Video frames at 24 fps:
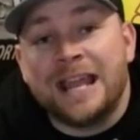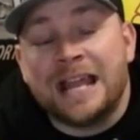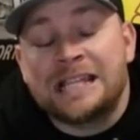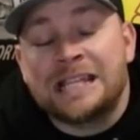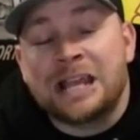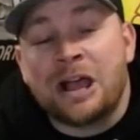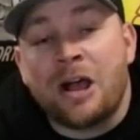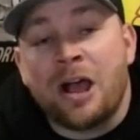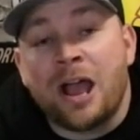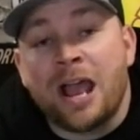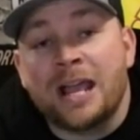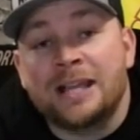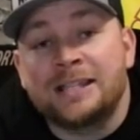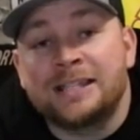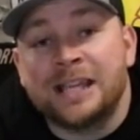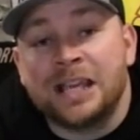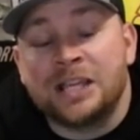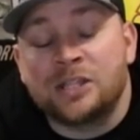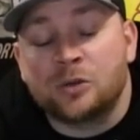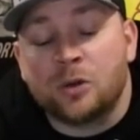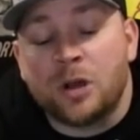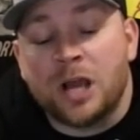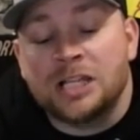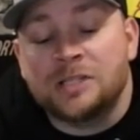That's how I
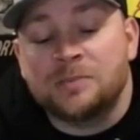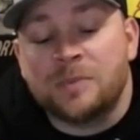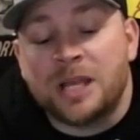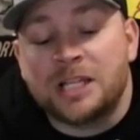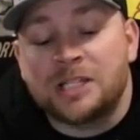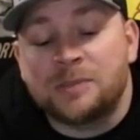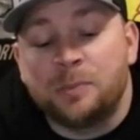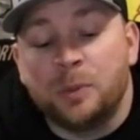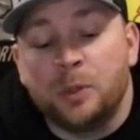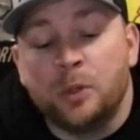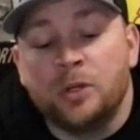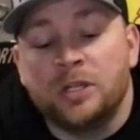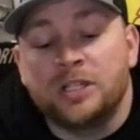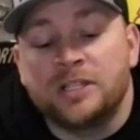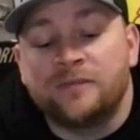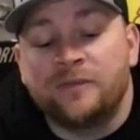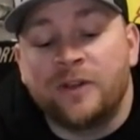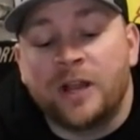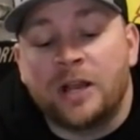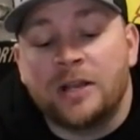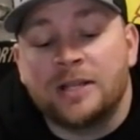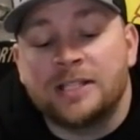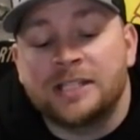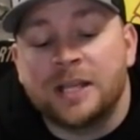accessorize my spoon. It's
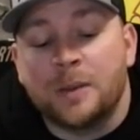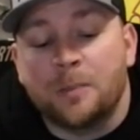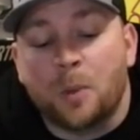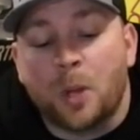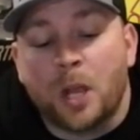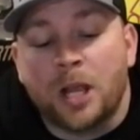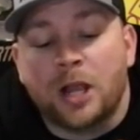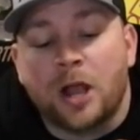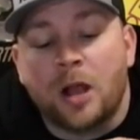very simple.